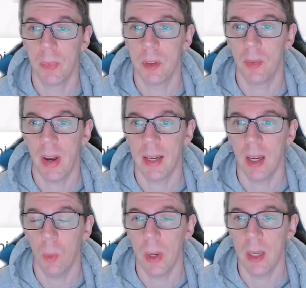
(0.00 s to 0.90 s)
to find
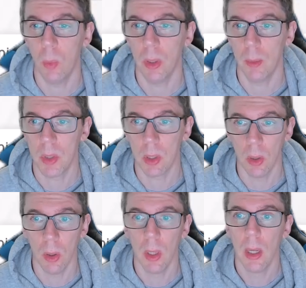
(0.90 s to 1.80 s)
out where you want them to
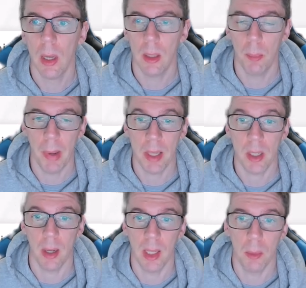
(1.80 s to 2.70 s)
go, the
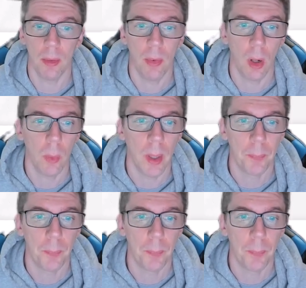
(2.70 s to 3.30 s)
better, and they will follow it.